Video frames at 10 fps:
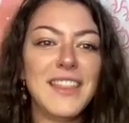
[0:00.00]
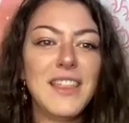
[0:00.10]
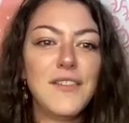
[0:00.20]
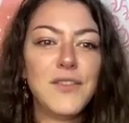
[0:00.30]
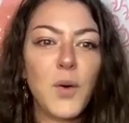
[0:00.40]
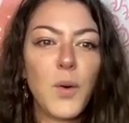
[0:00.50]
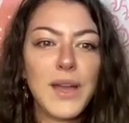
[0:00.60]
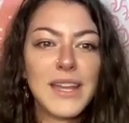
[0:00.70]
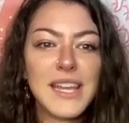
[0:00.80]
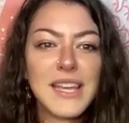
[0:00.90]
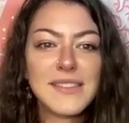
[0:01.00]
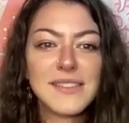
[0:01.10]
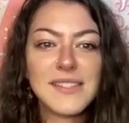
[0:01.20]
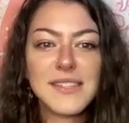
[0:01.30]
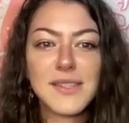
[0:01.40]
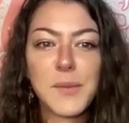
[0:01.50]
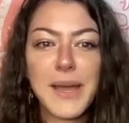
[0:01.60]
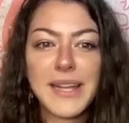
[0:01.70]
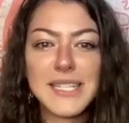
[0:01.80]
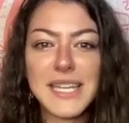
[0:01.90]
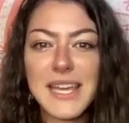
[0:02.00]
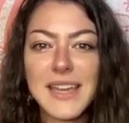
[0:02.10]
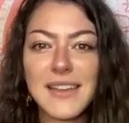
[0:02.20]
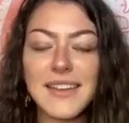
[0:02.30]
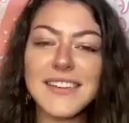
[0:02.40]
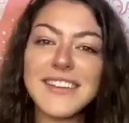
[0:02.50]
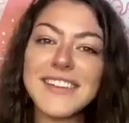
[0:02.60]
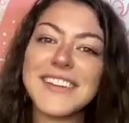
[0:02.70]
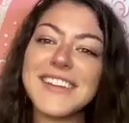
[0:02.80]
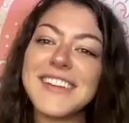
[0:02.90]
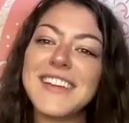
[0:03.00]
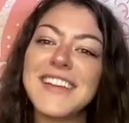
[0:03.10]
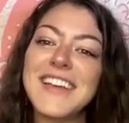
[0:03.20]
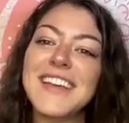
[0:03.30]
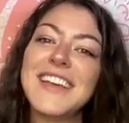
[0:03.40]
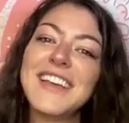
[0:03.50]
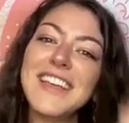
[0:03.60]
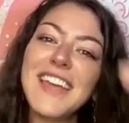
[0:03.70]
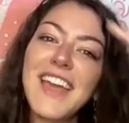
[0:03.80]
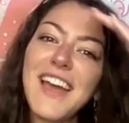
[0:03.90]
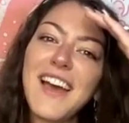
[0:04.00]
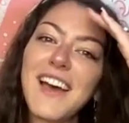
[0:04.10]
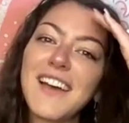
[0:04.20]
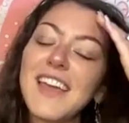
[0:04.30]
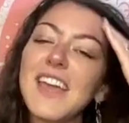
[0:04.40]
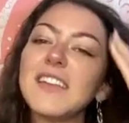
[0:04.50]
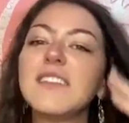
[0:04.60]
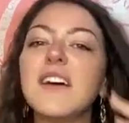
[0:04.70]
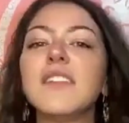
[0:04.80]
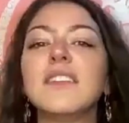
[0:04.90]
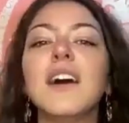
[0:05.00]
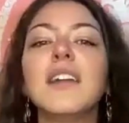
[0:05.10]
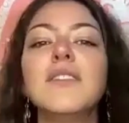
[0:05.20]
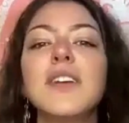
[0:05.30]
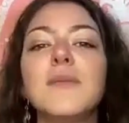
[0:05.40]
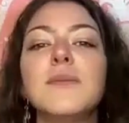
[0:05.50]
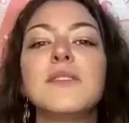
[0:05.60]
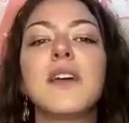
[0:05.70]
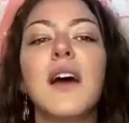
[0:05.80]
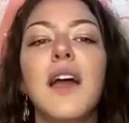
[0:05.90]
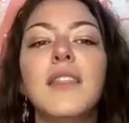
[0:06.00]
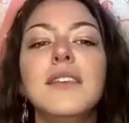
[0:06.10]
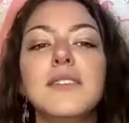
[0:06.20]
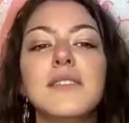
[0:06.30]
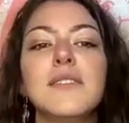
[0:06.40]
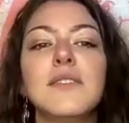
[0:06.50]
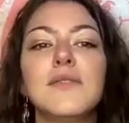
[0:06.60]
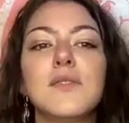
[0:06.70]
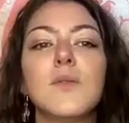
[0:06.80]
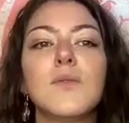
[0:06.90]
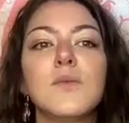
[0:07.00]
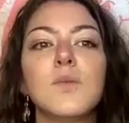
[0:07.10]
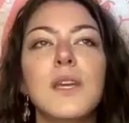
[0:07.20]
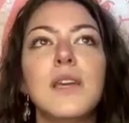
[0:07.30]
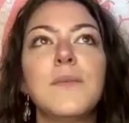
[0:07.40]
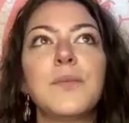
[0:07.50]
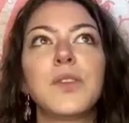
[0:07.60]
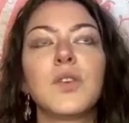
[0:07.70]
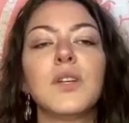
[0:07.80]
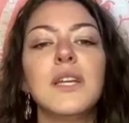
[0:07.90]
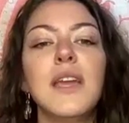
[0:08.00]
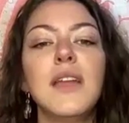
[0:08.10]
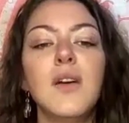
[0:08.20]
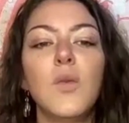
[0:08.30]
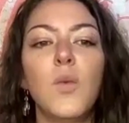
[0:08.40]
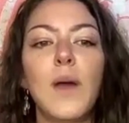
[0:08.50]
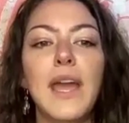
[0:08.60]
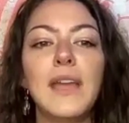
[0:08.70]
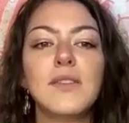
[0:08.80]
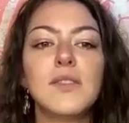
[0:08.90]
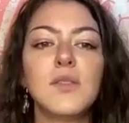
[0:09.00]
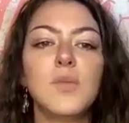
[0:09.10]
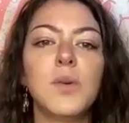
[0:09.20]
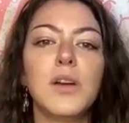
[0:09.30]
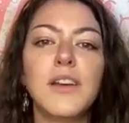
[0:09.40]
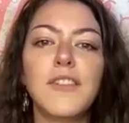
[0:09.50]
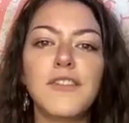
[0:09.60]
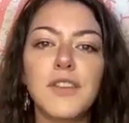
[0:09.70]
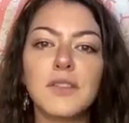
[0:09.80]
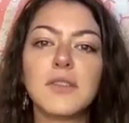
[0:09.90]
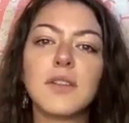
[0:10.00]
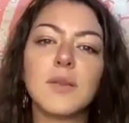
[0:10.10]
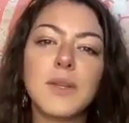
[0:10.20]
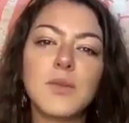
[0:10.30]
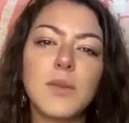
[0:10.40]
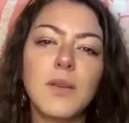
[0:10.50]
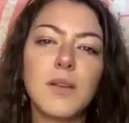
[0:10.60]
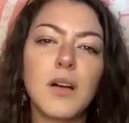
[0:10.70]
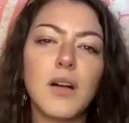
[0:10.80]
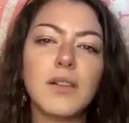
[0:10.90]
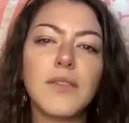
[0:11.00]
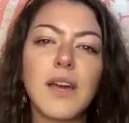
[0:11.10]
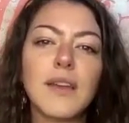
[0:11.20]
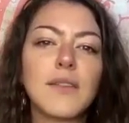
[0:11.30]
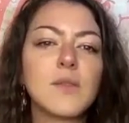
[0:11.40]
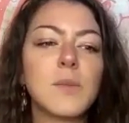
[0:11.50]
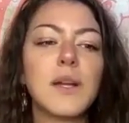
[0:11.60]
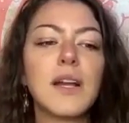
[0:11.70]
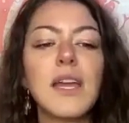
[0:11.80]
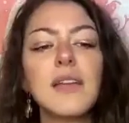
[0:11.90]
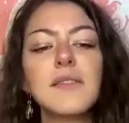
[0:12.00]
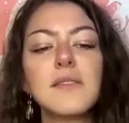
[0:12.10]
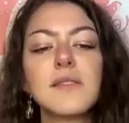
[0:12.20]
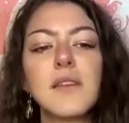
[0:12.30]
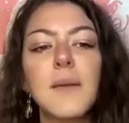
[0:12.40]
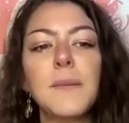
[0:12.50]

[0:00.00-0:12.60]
The void is dissipating. Yeah, and a lot of times as highly sensitive souls, we create a way to put a filter between all of that experience